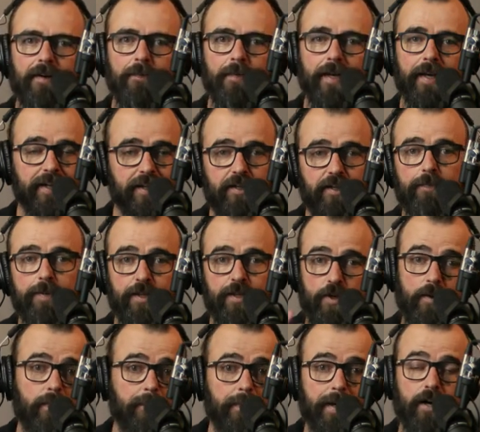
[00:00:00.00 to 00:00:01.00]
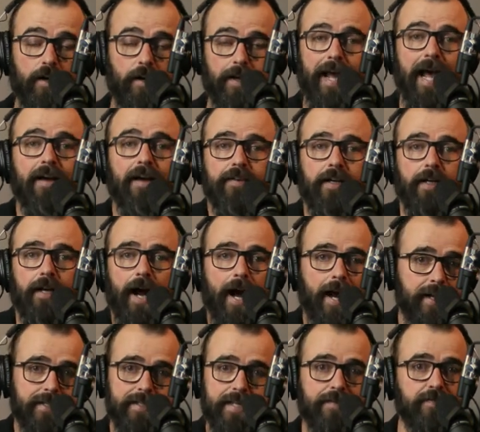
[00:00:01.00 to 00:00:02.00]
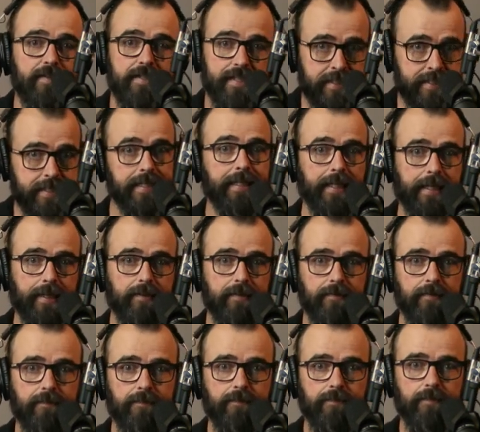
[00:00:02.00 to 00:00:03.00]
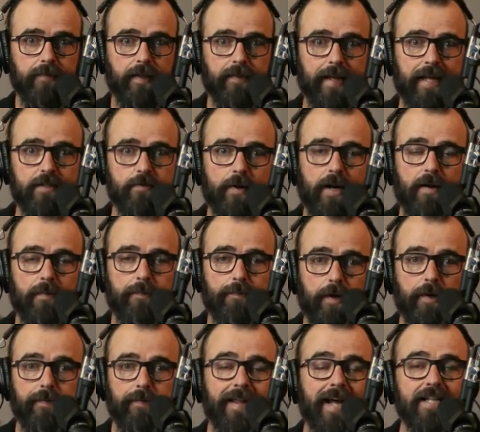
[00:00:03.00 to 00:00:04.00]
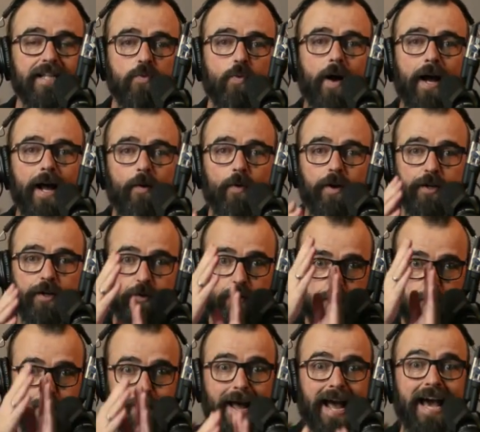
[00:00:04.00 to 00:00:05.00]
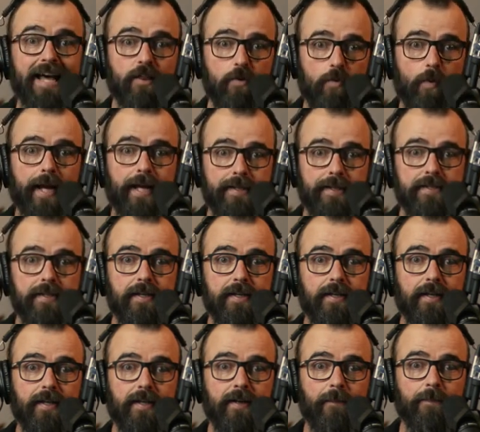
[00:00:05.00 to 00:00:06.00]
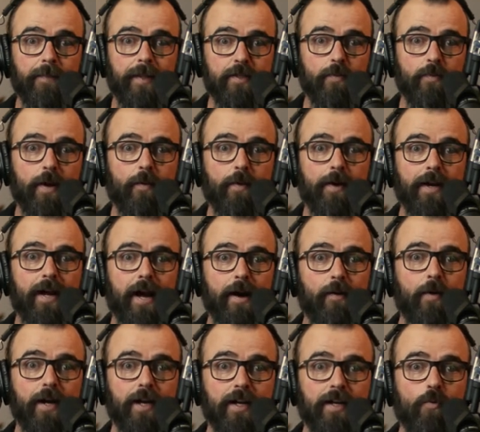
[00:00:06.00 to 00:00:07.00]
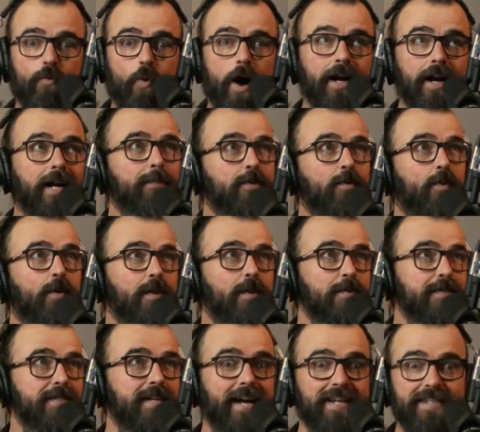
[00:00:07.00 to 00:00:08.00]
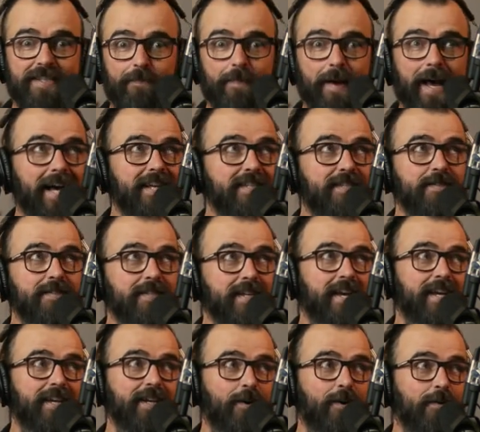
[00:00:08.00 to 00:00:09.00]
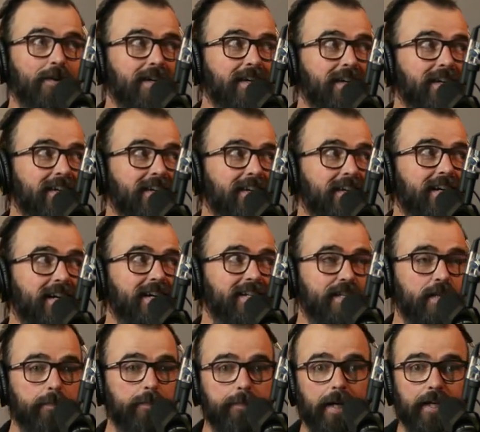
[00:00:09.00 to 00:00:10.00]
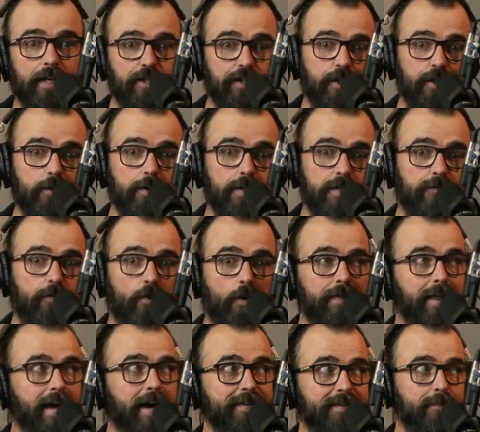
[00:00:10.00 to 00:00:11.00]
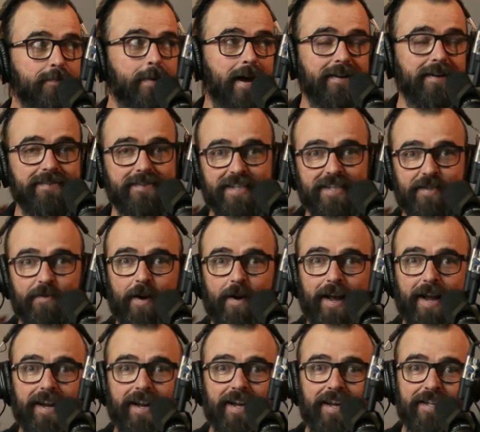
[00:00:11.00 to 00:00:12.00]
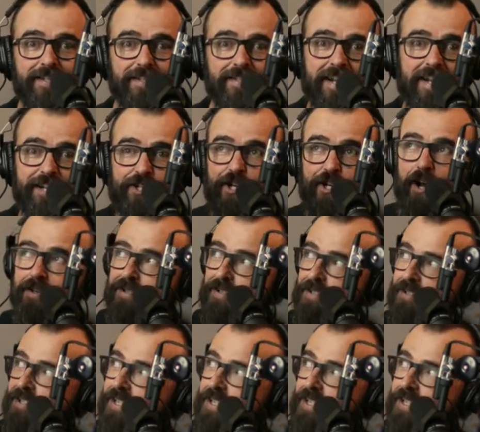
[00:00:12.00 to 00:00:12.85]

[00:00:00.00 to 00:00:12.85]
And it could be, you might already have it. I just haven't seen it. And that's what I put. And that's why I want to do those pathways. That's why I want to walk up to one of those signs and paths, and you say, you know, Timbuktu is 4,000 miles this way. St. John's is